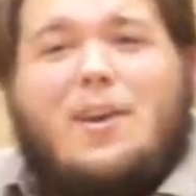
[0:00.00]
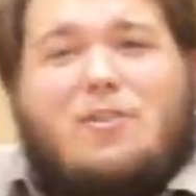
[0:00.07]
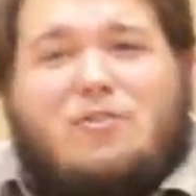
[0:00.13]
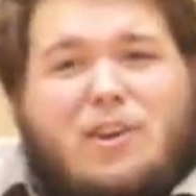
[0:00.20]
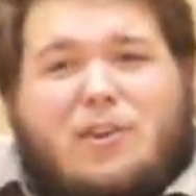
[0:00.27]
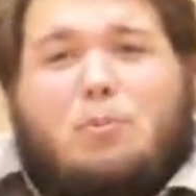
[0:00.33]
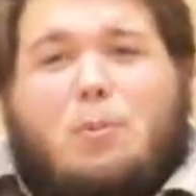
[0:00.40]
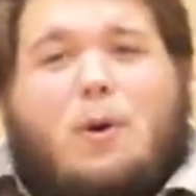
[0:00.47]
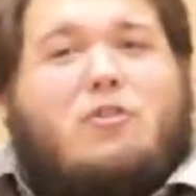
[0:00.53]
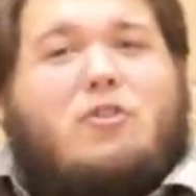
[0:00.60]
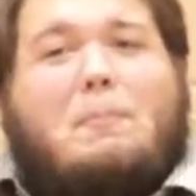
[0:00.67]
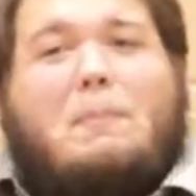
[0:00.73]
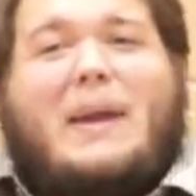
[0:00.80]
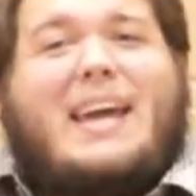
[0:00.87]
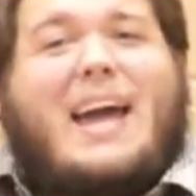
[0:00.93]
She's
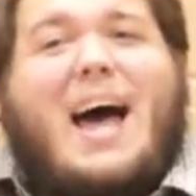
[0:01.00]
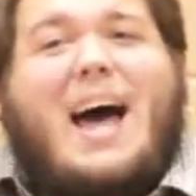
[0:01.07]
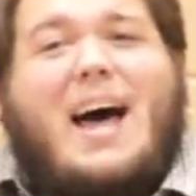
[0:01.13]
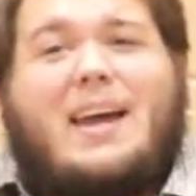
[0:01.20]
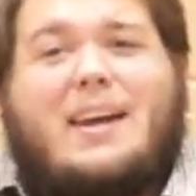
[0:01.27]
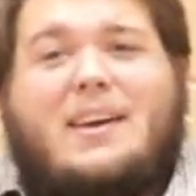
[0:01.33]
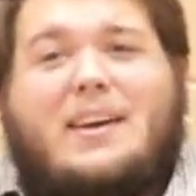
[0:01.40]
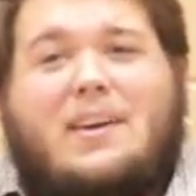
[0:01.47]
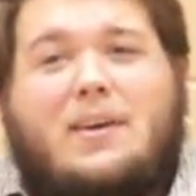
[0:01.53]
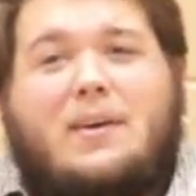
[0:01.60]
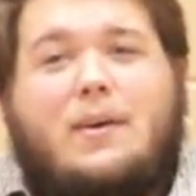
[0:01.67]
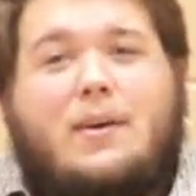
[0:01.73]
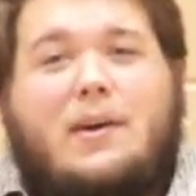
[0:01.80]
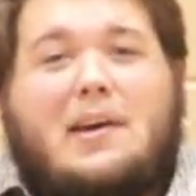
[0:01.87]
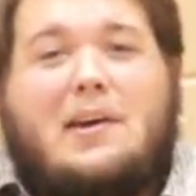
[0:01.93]
worshiping God.
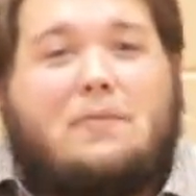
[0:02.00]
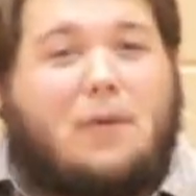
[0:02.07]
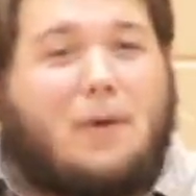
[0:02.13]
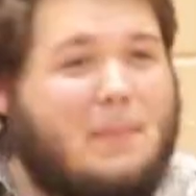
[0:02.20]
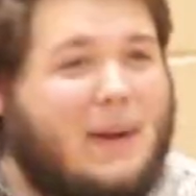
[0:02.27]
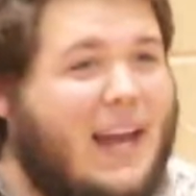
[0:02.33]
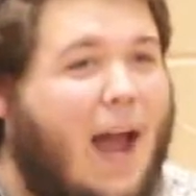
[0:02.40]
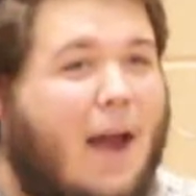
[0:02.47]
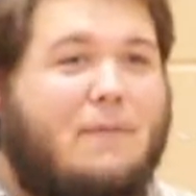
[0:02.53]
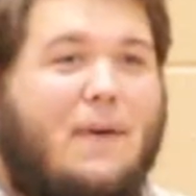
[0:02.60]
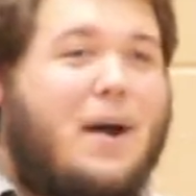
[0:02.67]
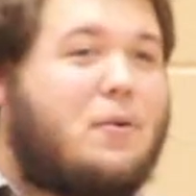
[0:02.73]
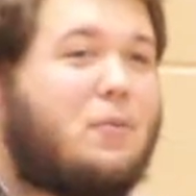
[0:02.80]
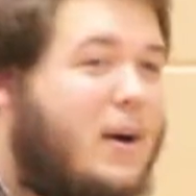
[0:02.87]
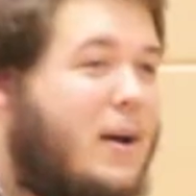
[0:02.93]
For me, I
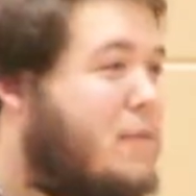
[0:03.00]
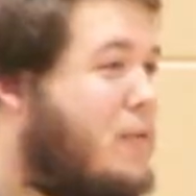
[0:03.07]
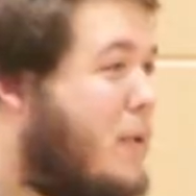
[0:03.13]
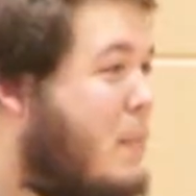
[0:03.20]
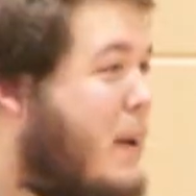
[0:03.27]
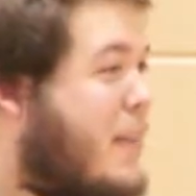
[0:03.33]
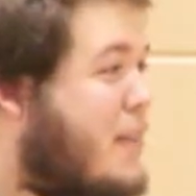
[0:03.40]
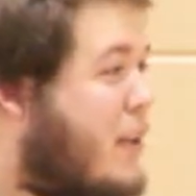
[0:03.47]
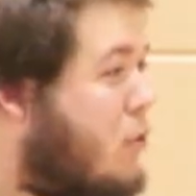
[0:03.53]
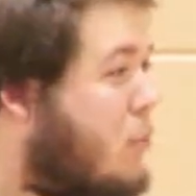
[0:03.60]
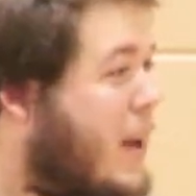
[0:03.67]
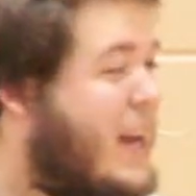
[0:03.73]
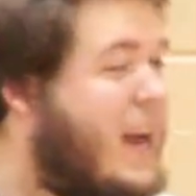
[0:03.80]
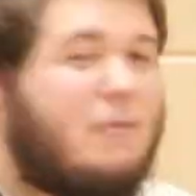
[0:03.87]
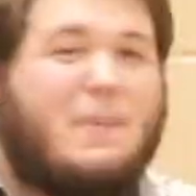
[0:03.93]
found one for me this
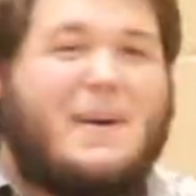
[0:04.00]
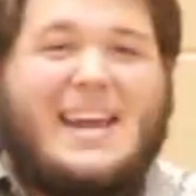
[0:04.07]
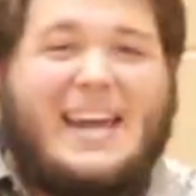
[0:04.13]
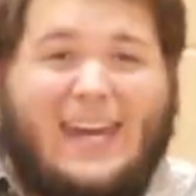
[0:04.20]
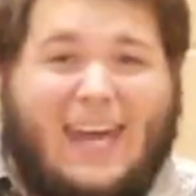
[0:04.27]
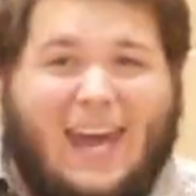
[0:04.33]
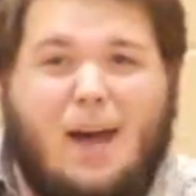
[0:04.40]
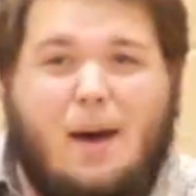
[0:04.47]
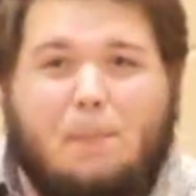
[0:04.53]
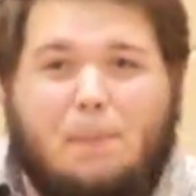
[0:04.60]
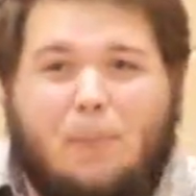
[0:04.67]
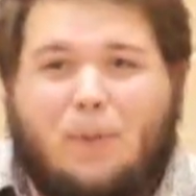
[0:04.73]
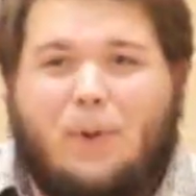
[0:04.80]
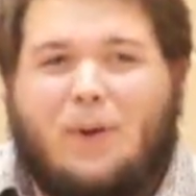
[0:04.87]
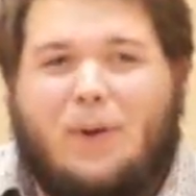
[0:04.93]
week. I've been at camp.
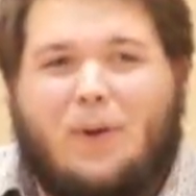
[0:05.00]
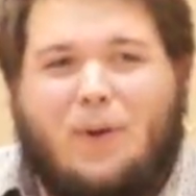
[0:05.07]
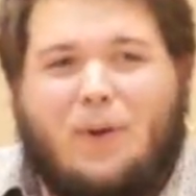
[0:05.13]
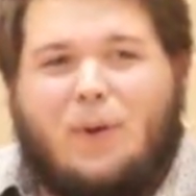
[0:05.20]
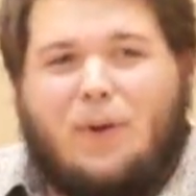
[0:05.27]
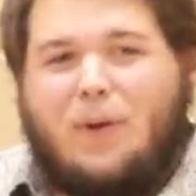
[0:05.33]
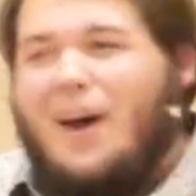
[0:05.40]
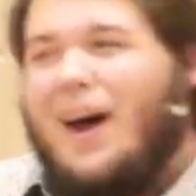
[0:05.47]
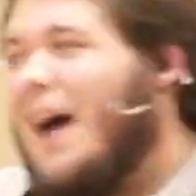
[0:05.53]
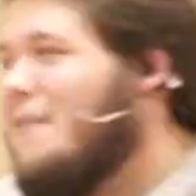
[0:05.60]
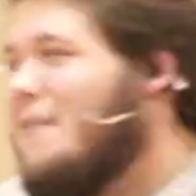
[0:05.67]
I've